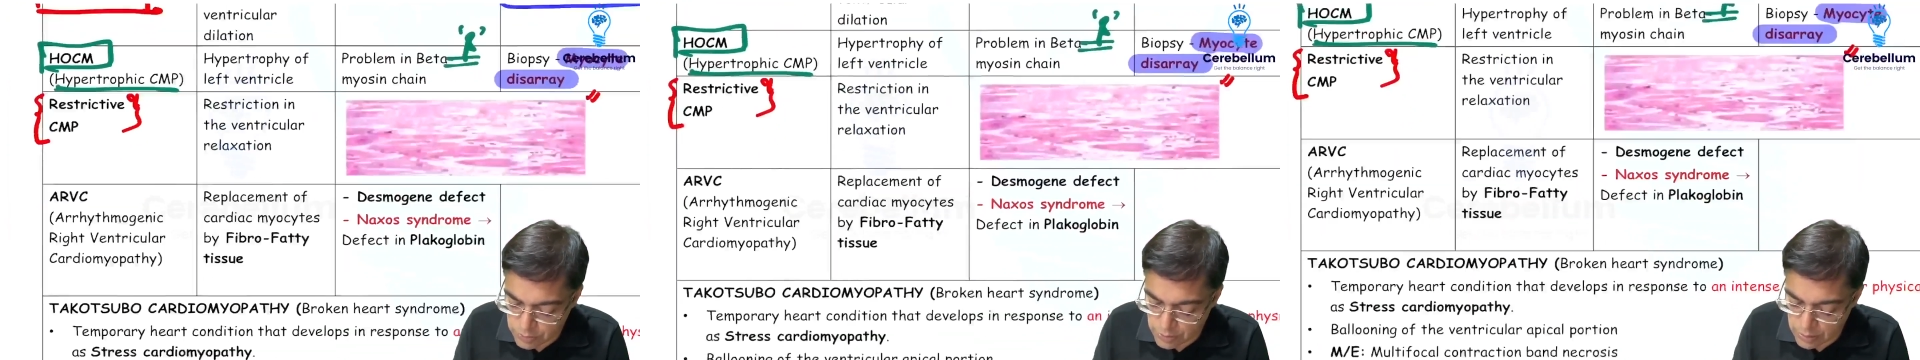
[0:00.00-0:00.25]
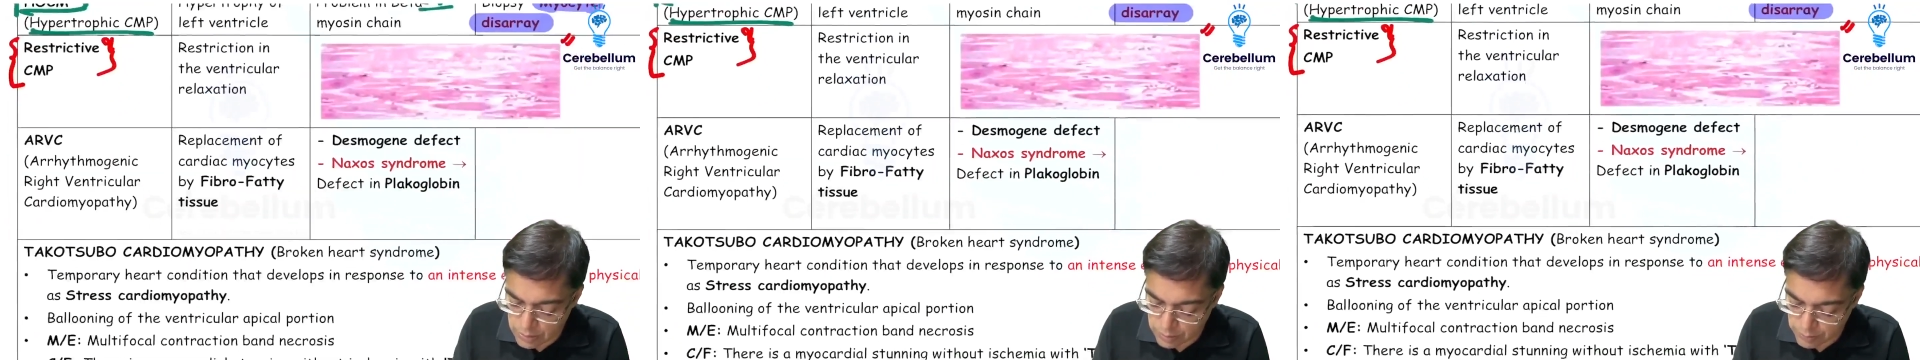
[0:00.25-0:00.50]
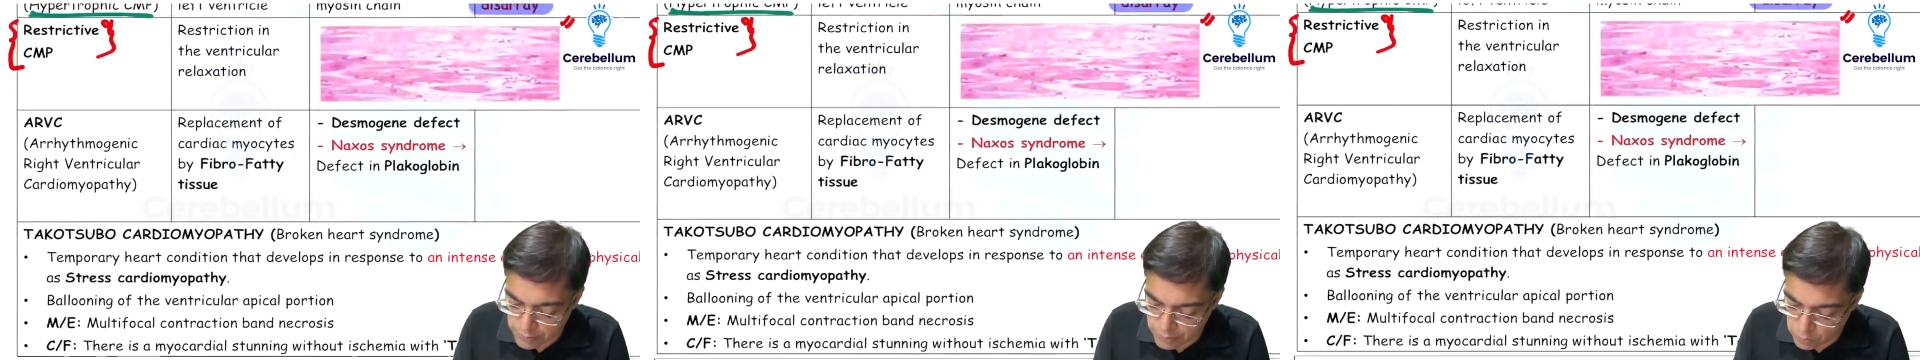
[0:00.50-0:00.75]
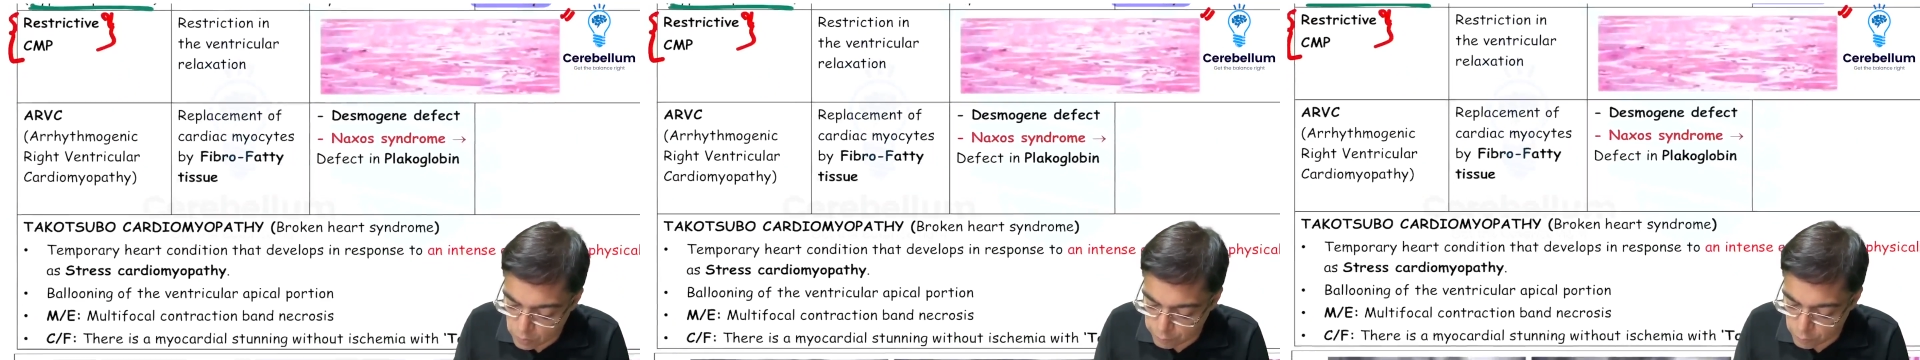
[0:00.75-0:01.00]
are
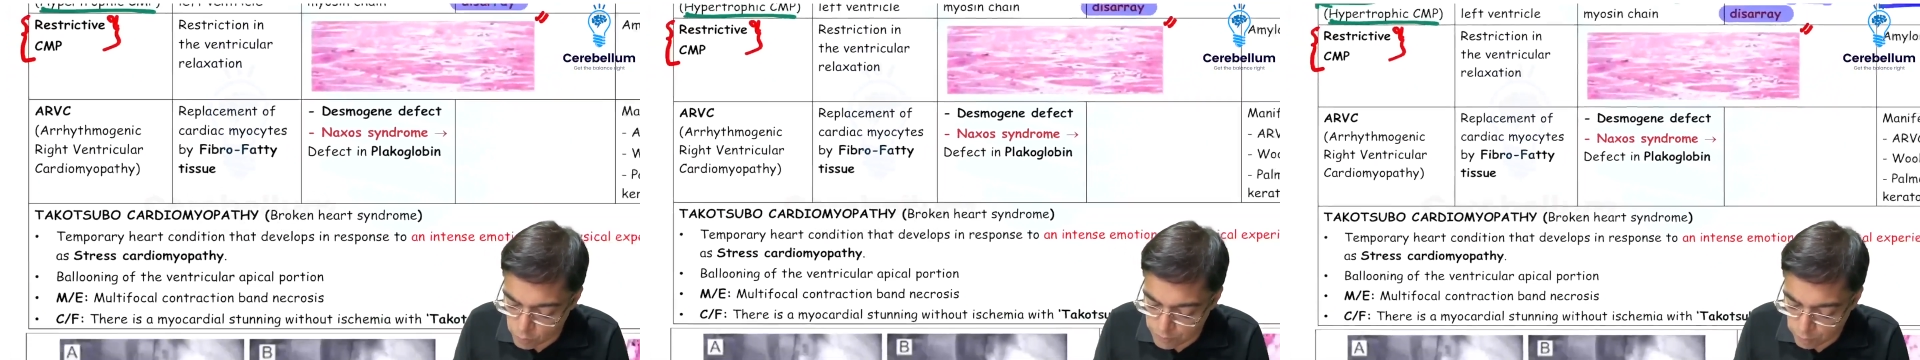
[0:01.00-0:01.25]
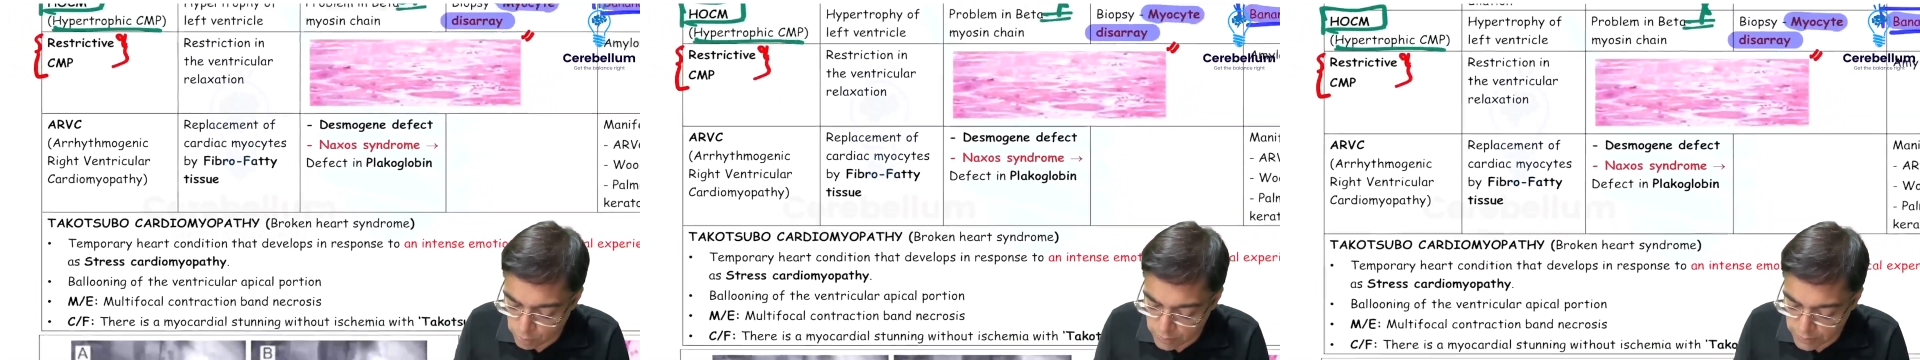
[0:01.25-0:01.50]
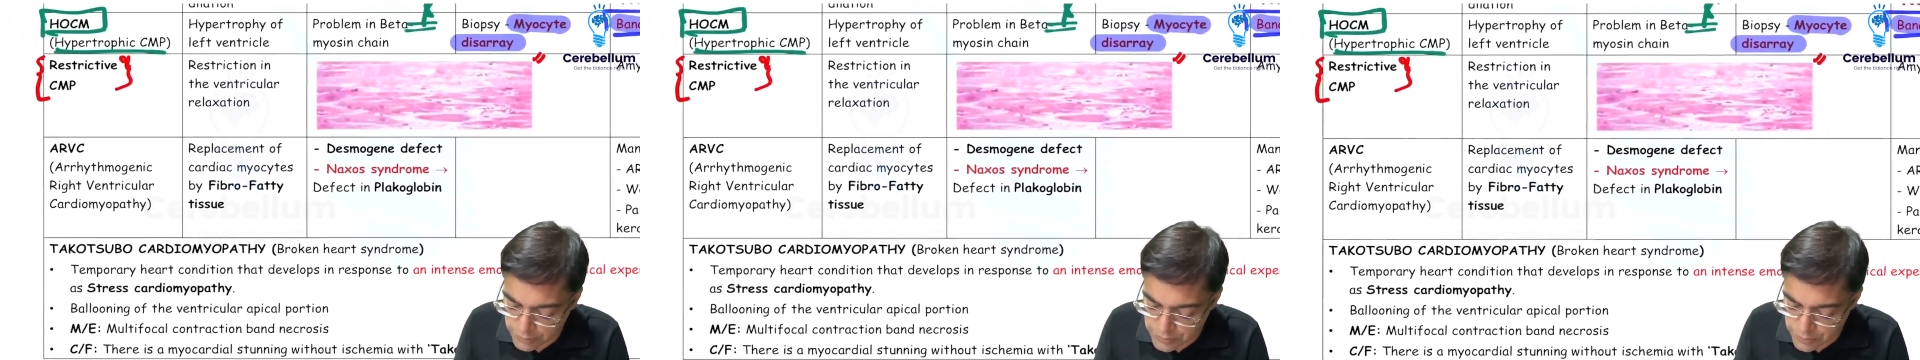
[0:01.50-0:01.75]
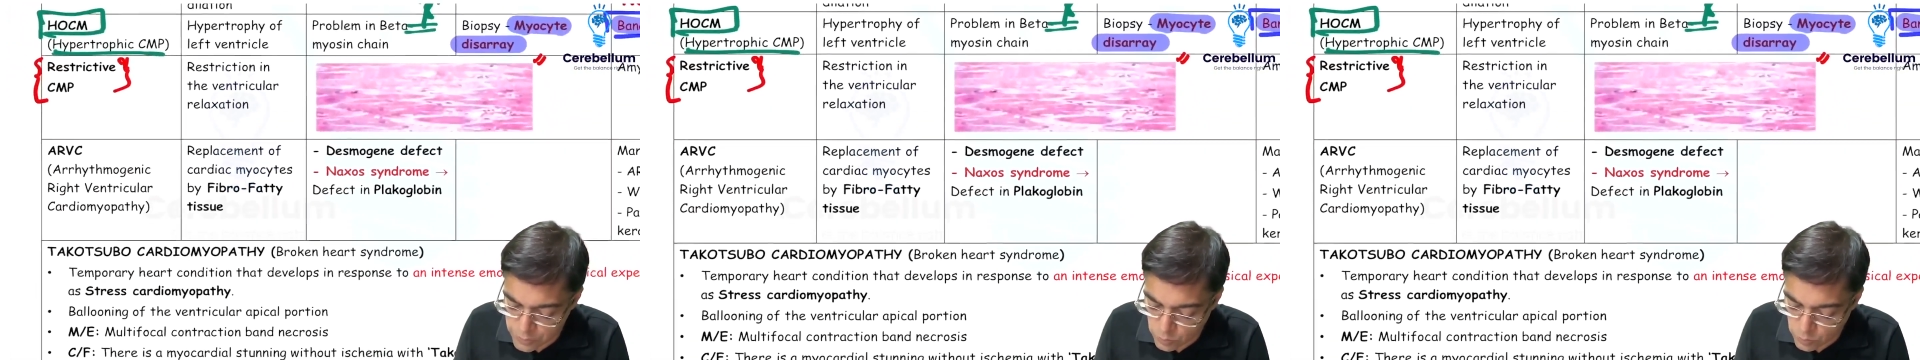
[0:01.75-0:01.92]
reminded of two important conditions.